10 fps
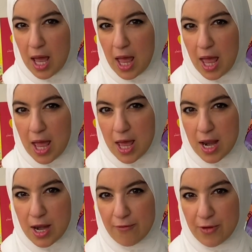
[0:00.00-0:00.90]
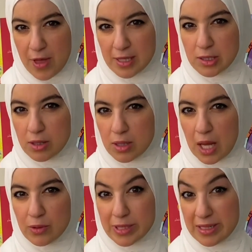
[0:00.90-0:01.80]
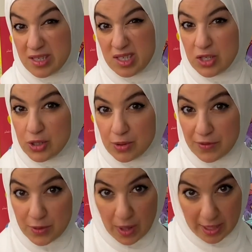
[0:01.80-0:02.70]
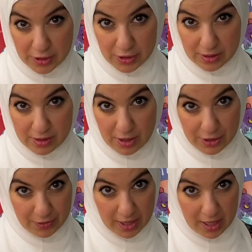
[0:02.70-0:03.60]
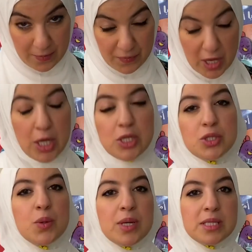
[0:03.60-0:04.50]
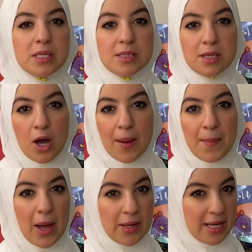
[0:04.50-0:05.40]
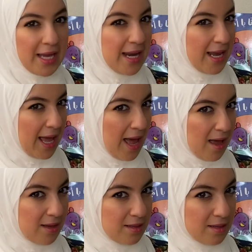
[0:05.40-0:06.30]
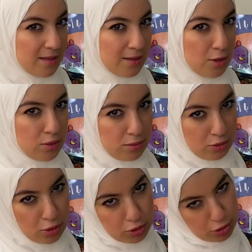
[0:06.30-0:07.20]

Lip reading: And for that song, I will need to teach you a few actions. Are you ready? So it's a song about a kitty cat. It's a